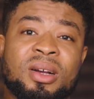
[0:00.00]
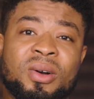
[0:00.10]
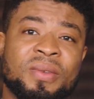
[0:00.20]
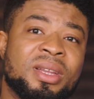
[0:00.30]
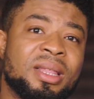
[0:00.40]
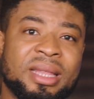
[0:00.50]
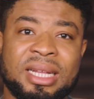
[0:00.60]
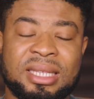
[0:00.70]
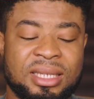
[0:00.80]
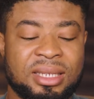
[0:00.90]
Other than
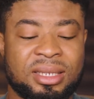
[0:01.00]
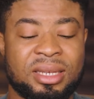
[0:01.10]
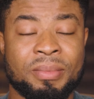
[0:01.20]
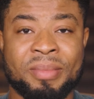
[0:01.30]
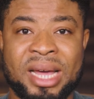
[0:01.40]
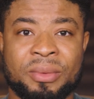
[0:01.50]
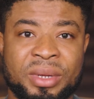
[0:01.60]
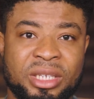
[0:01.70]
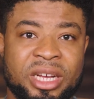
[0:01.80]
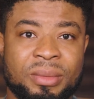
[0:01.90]
that, this is a battery
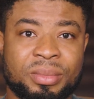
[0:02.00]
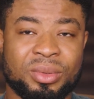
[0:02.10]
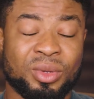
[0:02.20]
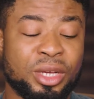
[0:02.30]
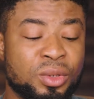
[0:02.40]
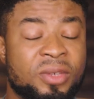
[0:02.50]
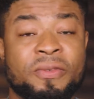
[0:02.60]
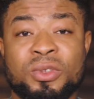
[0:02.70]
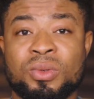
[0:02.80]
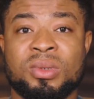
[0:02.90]
champ. You can use it
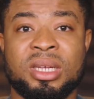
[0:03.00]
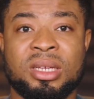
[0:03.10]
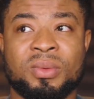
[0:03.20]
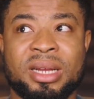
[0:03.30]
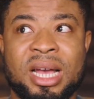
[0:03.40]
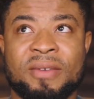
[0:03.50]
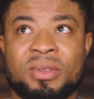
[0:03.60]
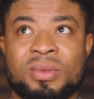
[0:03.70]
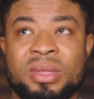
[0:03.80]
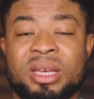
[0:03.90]
for 2 days without having
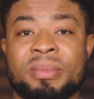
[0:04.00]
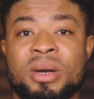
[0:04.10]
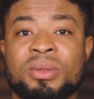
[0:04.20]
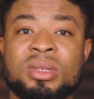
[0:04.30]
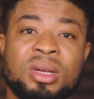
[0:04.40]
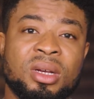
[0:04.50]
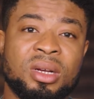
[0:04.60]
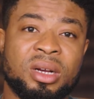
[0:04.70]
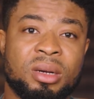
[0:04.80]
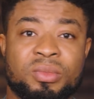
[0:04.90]
to think about
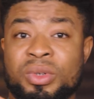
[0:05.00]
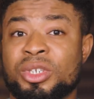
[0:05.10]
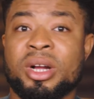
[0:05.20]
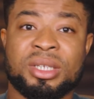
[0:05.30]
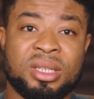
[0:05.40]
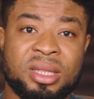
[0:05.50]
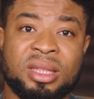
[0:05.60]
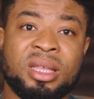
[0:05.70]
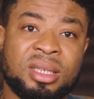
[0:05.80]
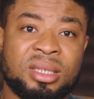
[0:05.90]
recharging
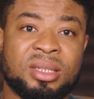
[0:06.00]
this